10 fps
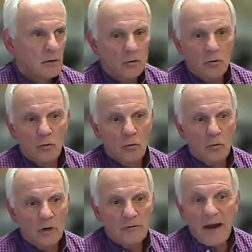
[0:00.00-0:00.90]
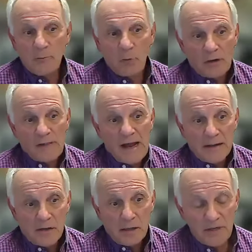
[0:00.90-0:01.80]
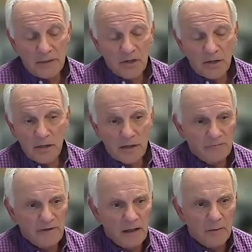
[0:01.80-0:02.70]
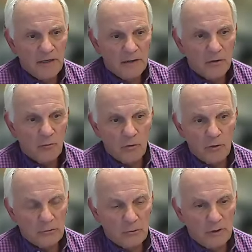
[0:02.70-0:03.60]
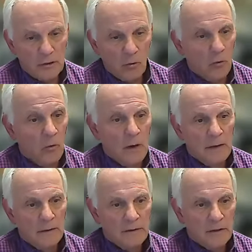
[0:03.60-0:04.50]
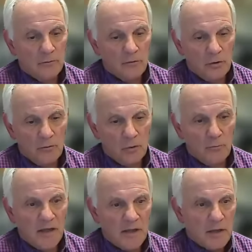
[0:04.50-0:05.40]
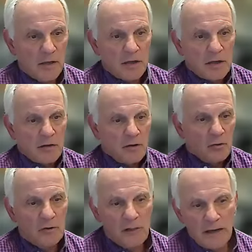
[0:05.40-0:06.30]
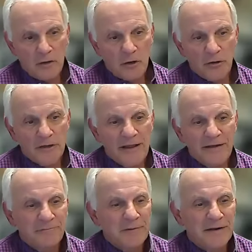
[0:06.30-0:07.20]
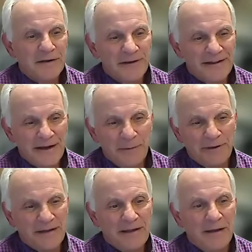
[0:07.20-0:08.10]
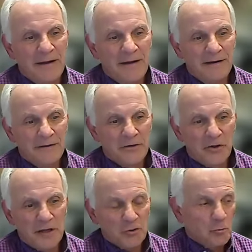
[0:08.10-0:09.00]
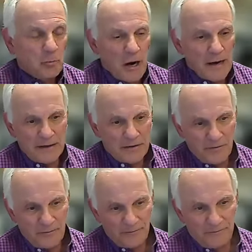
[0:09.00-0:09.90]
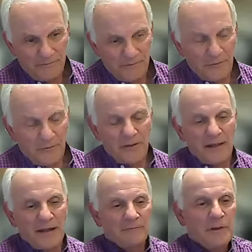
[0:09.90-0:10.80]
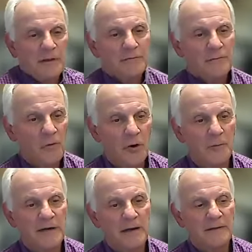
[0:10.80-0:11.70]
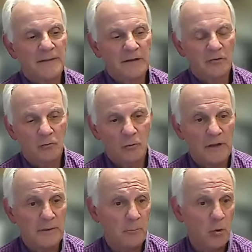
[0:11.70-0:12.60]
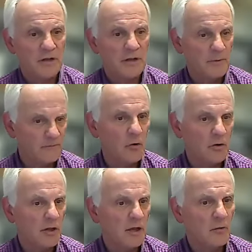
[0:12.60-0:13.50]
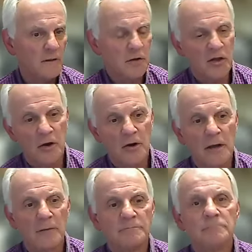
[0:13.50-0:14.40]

to attract more clients? I mean, business development is really critical. You know, new business, new clients are the lifeblood of any company, just like new products if, are the lifeblood of a firm. And I think it's really important to be focusing on this area.